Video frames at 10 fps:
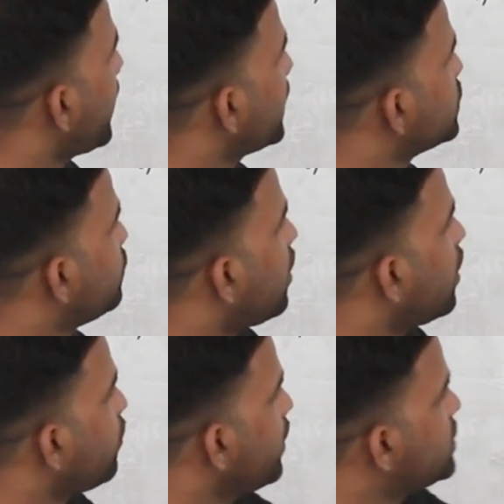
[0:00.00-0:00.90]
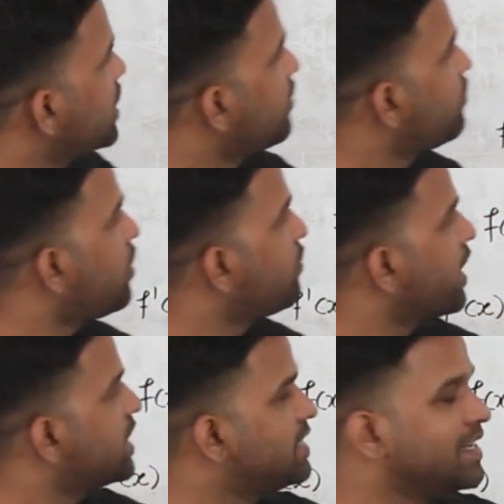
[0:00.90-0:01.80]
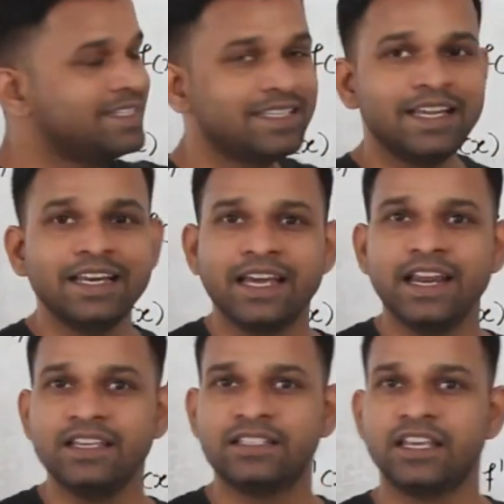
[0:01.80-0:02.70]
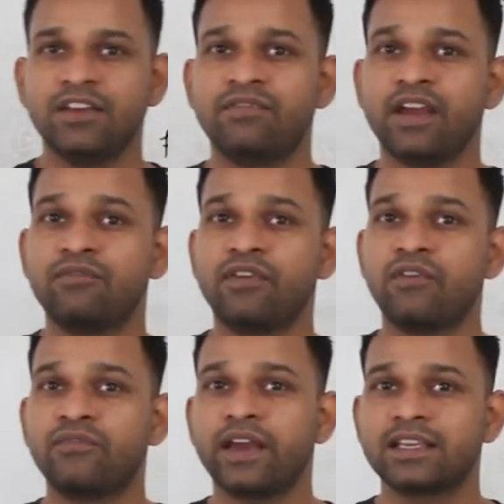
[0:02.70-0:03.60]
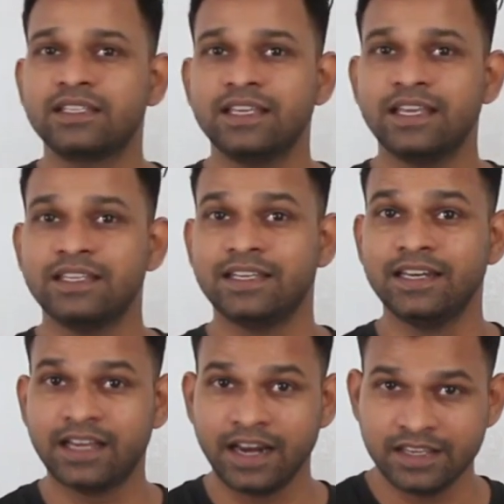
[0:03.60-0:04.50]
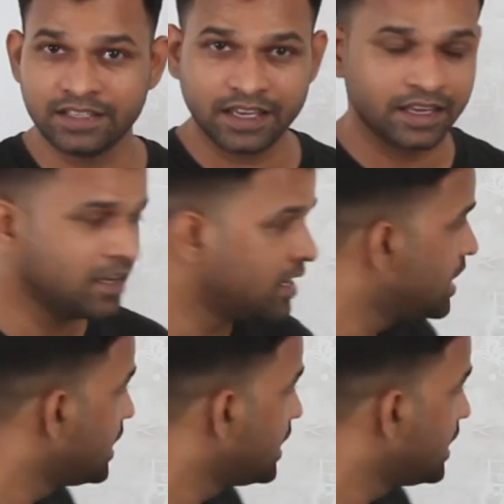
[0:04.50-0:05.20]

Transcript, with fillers: x for which f of x is increasing. If f of x is increasing,